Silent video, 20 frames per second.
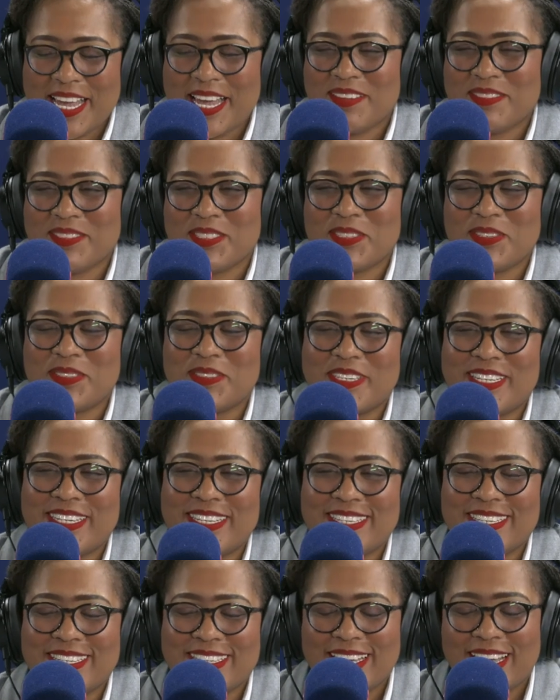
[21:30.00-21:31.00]

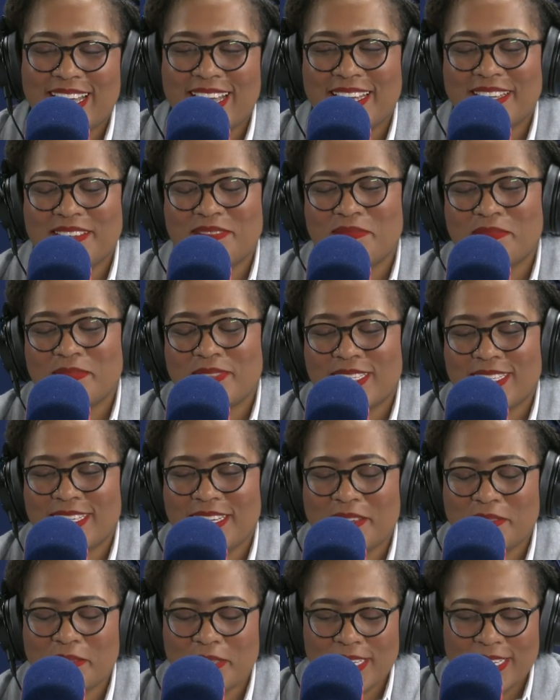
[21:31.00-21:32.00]
Absolutely.
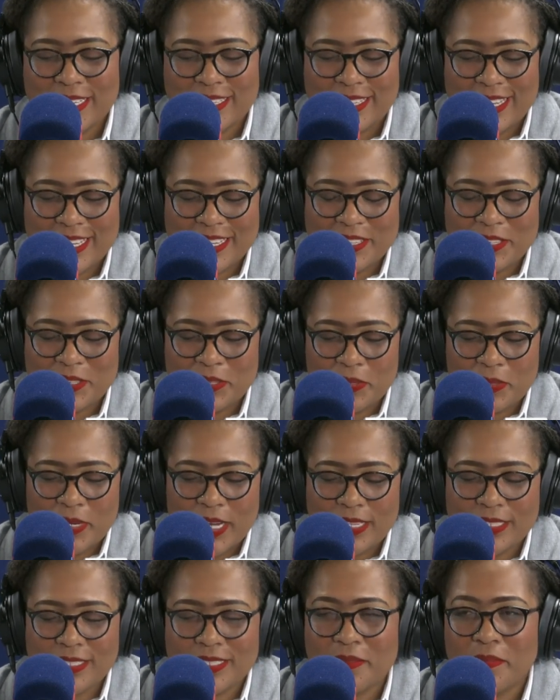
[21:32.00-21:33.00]
Relebuchle, thank you.
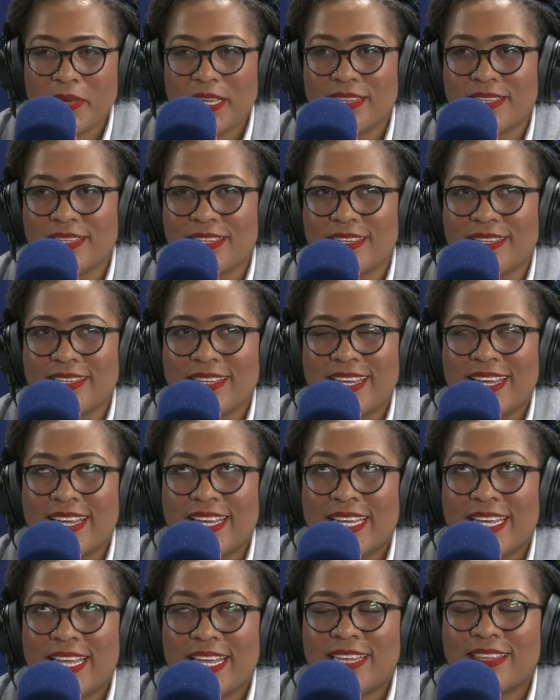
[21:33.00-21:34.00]
And Samantha,
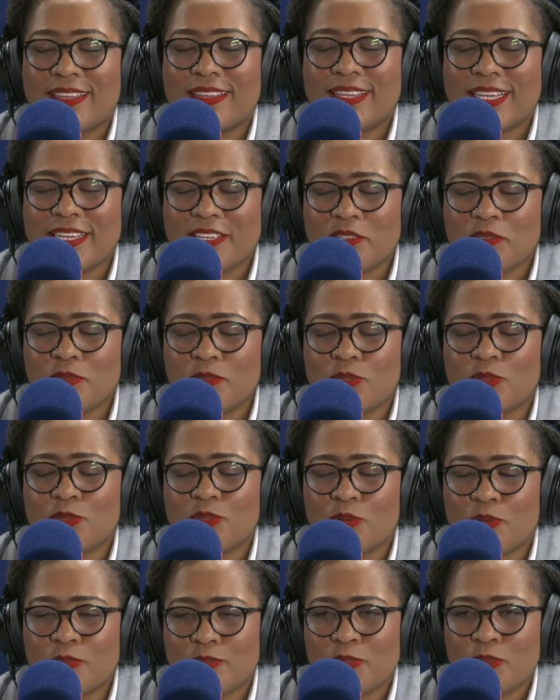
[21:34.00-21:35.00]
thank you
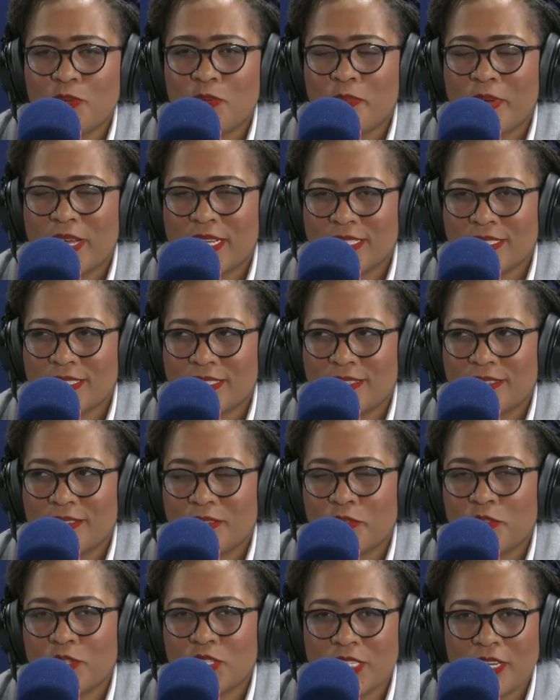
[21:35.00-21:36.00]
so, so much
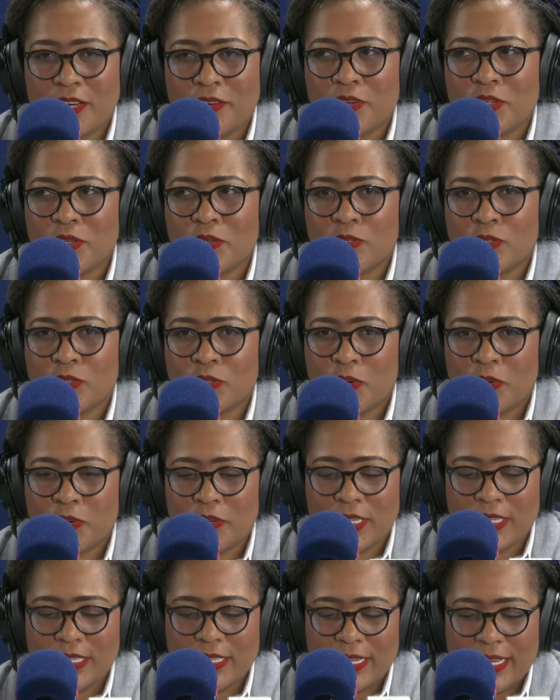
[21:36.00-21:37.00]
for sharing your
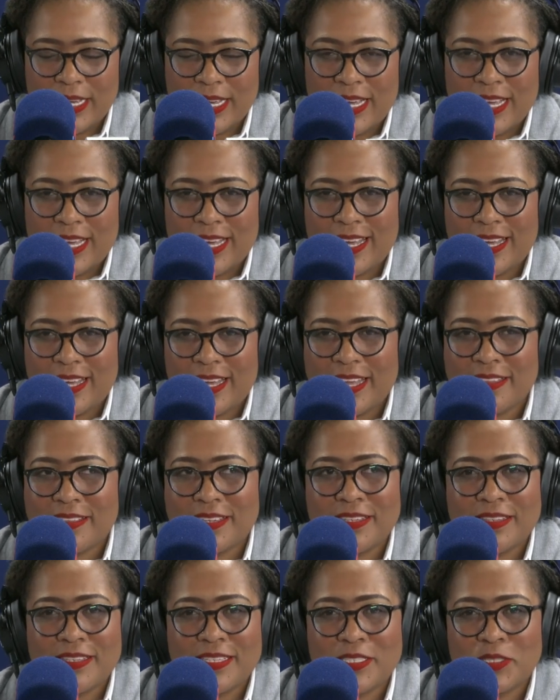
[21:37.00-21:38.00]
story. I
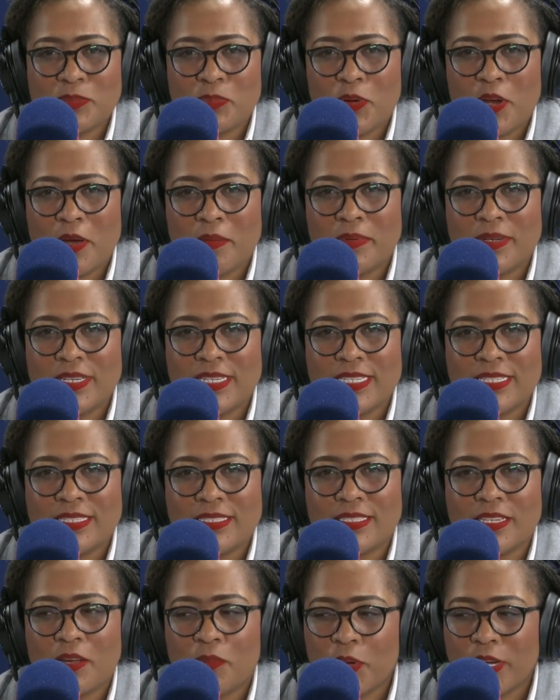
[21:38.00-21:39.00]
think there's probably
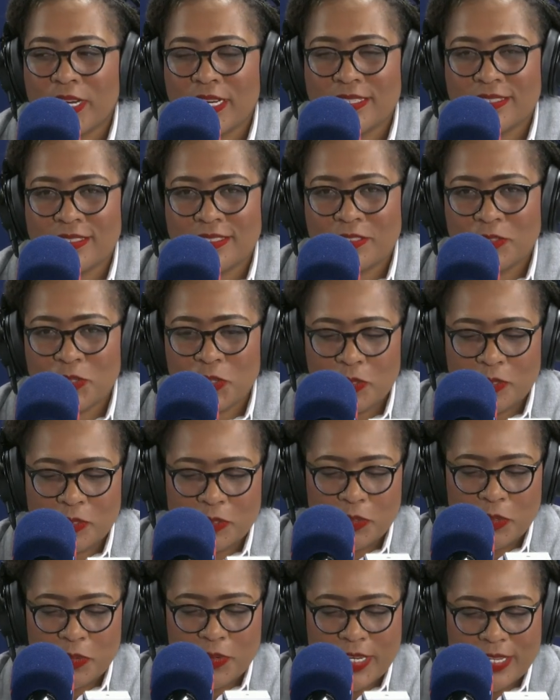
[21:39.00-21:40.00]
someone listening to your
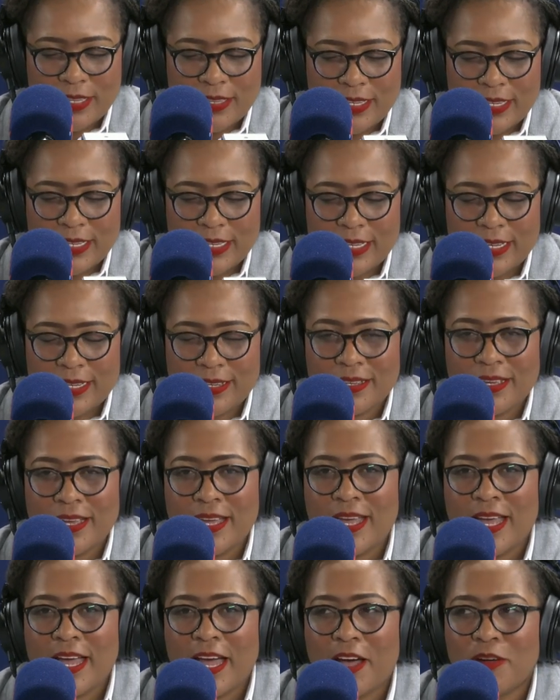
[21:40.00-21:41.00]
story and thinking,
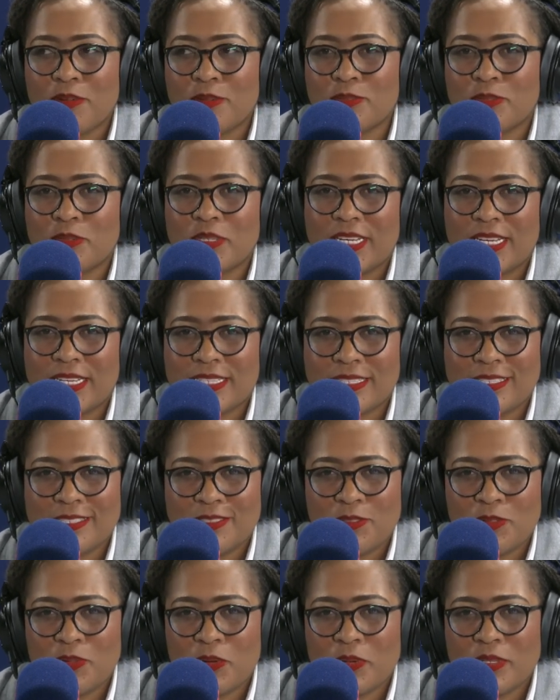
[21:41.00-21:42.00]
I also
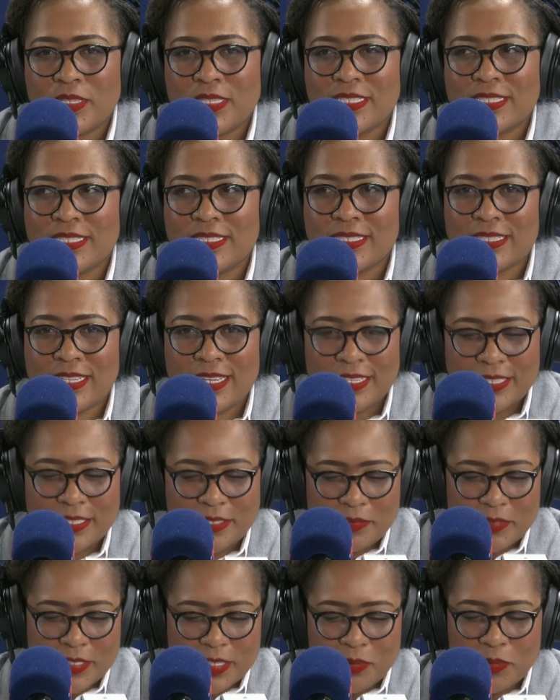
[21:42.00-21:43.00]
get, you know, these
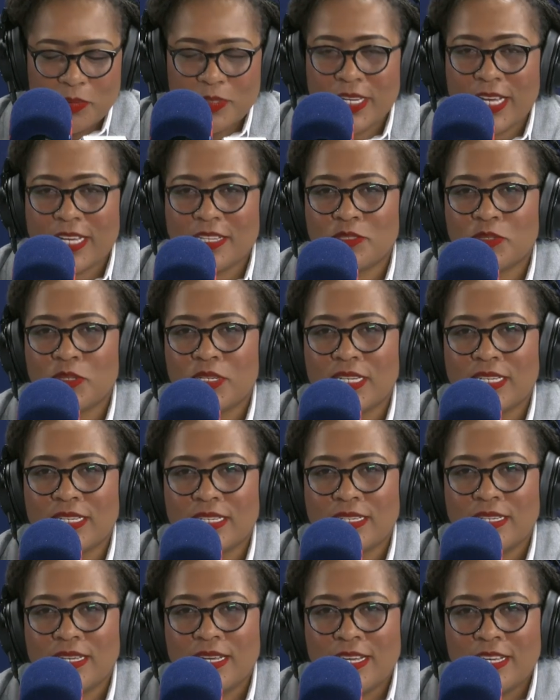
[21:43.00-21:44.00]
incentives. I could
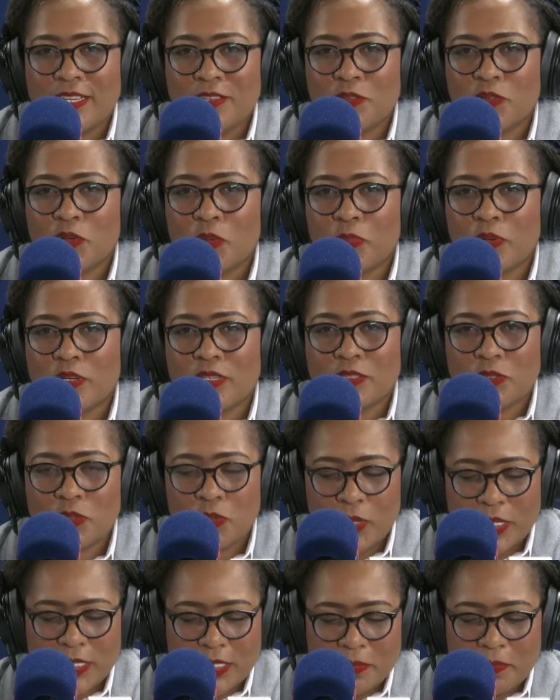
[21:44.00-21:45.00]
actually, you know, put it
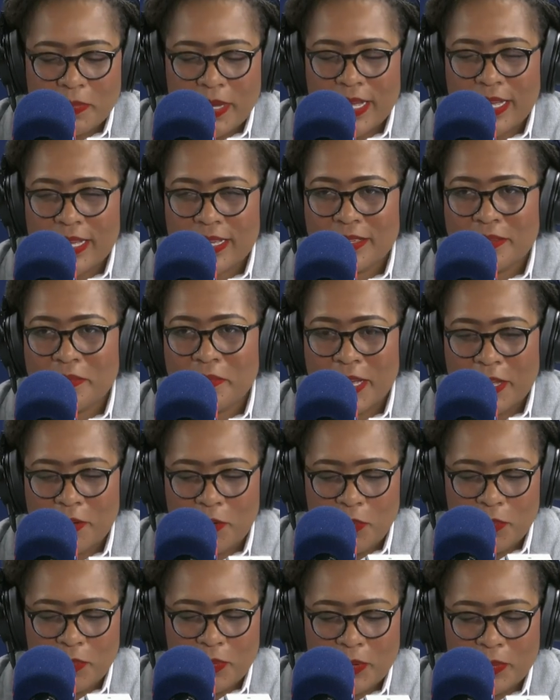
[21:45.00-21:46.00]
towards my
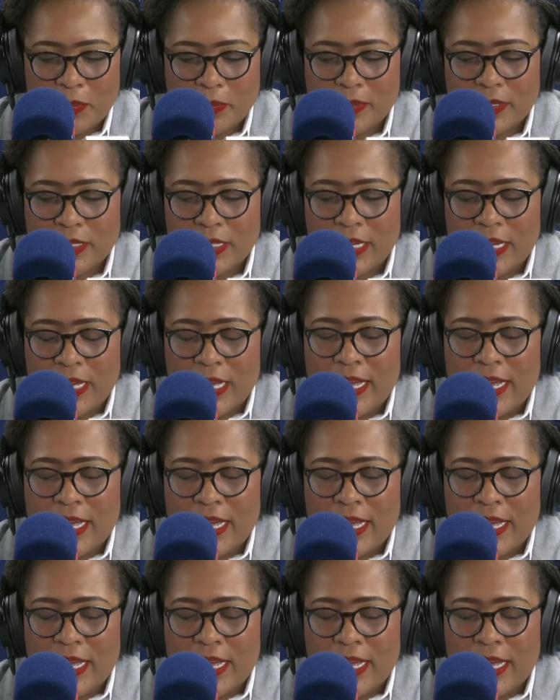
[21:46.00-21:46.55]
home loan.